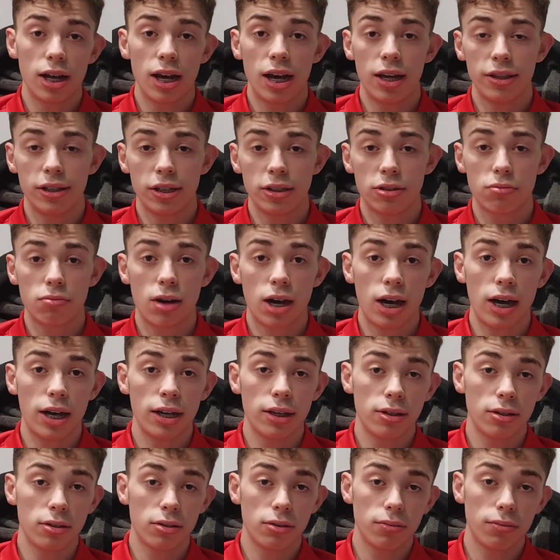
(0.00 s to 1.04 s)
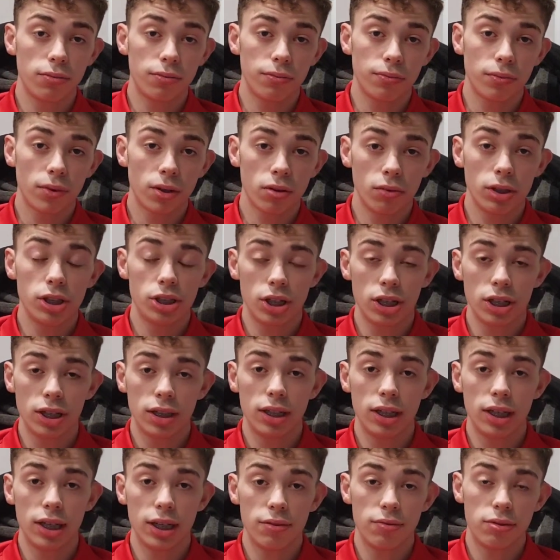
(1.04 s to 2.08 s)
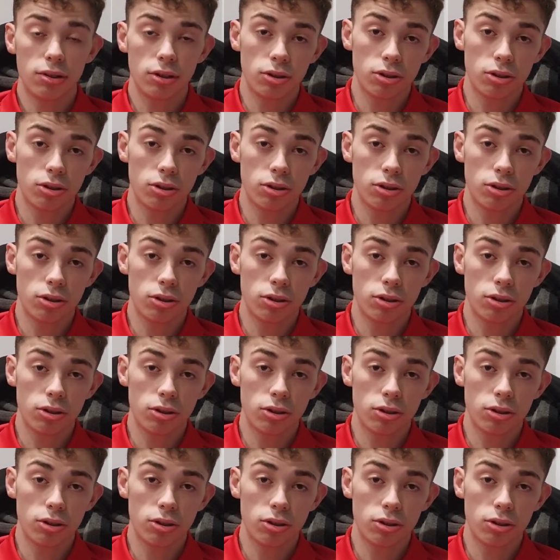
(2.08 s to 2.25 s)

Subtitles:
And that's why when she leaves